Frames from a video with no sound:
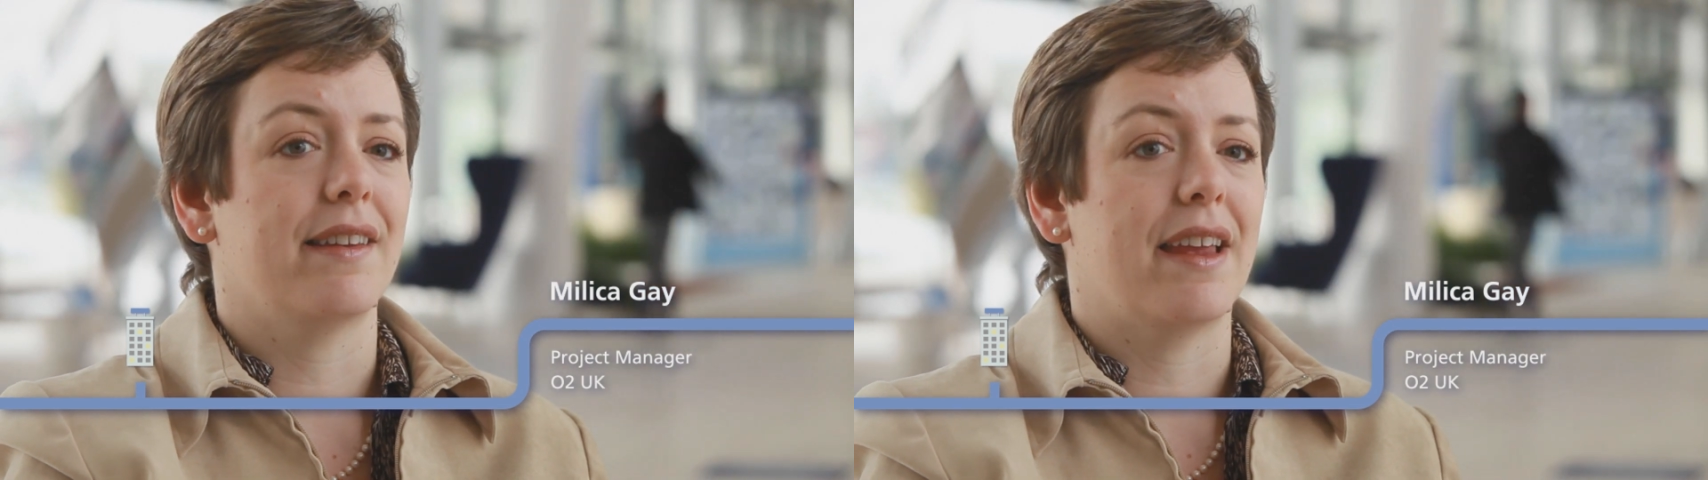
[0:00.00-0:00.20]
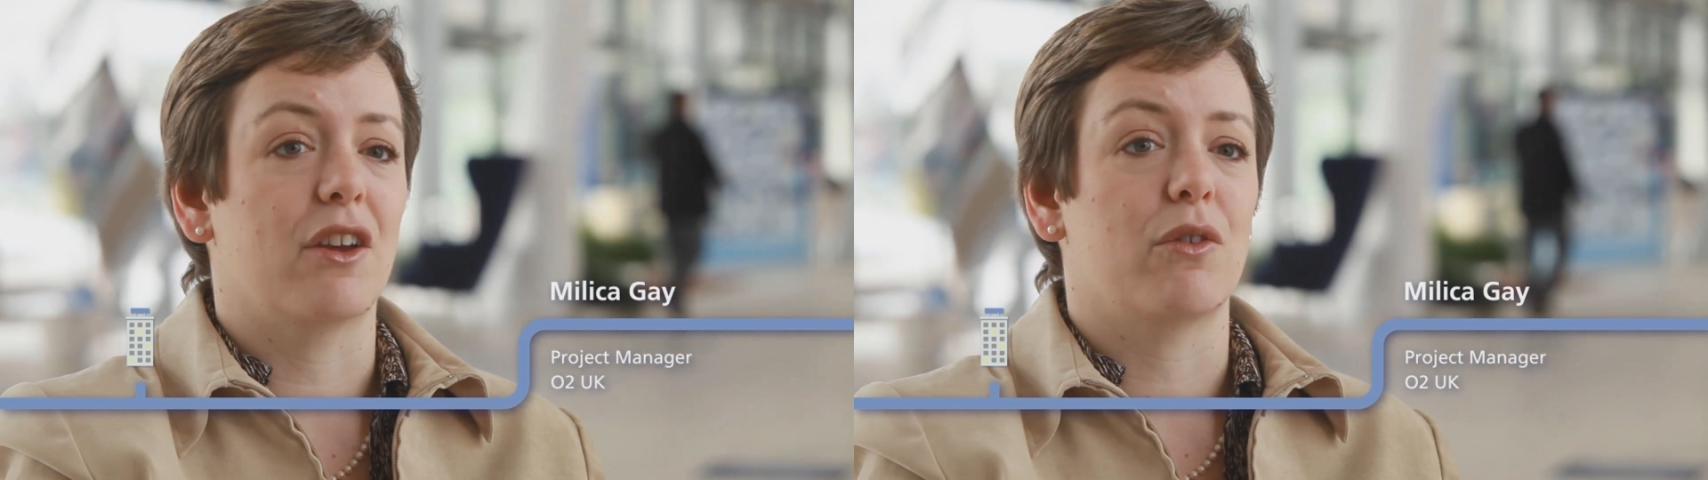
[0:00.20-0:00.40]

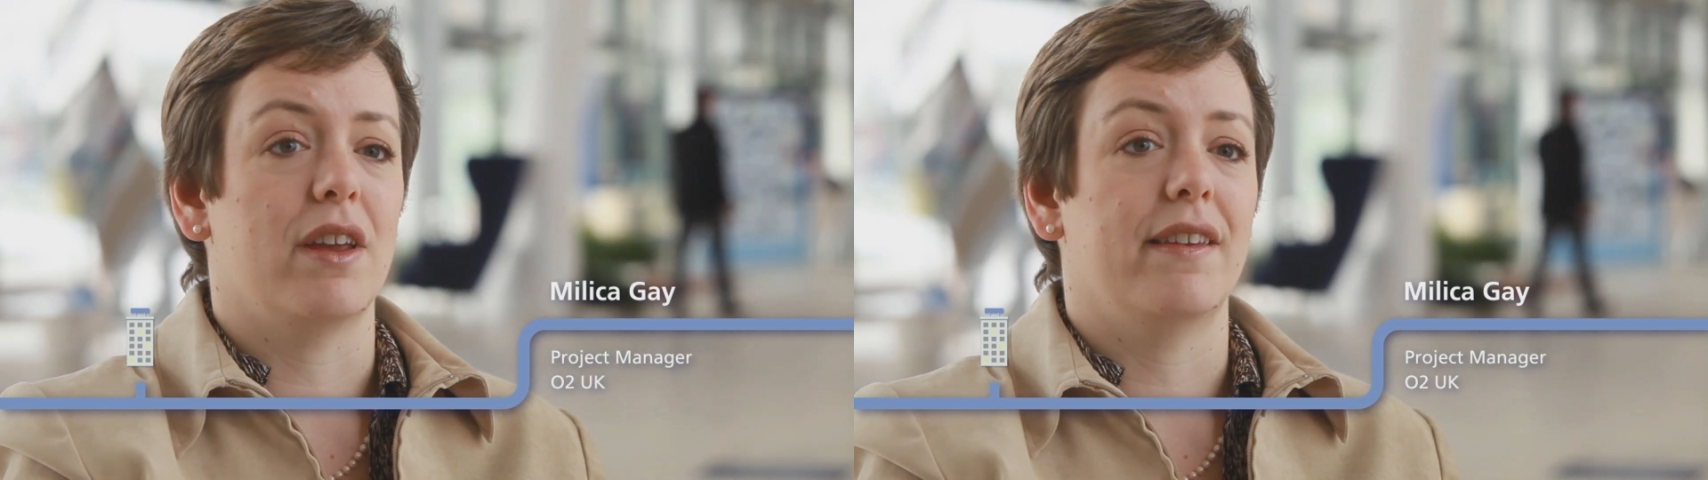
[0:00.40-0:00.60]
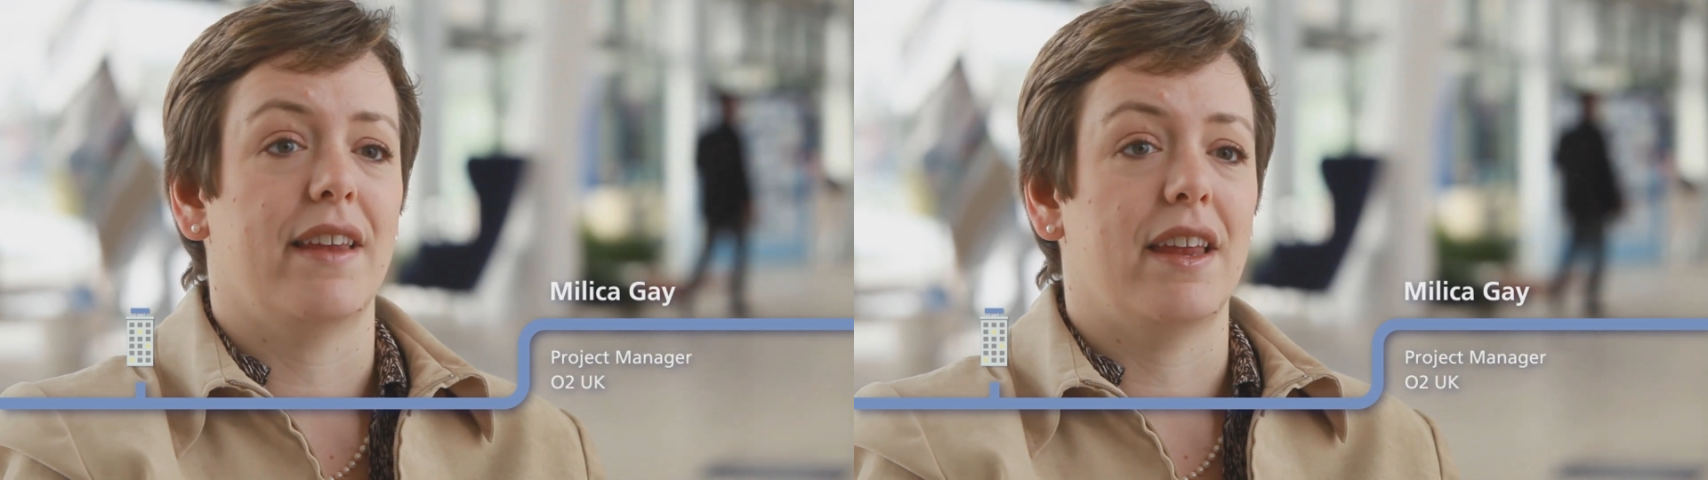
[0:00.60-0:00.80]

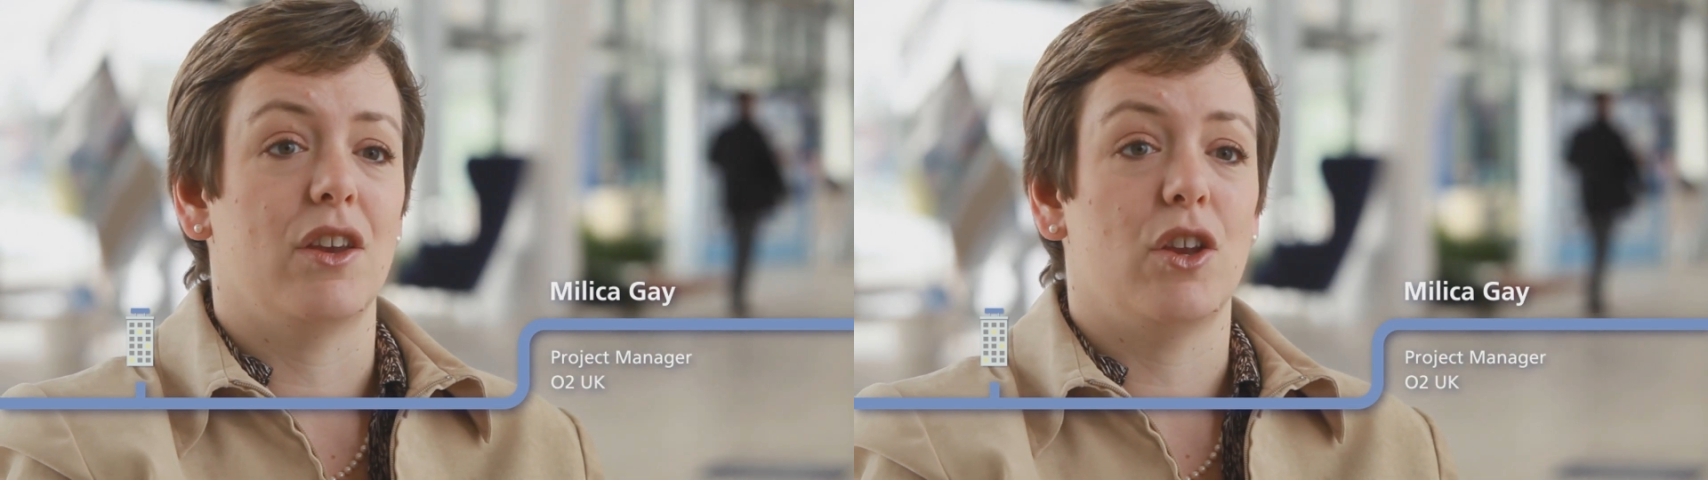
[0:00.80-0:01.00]
increase in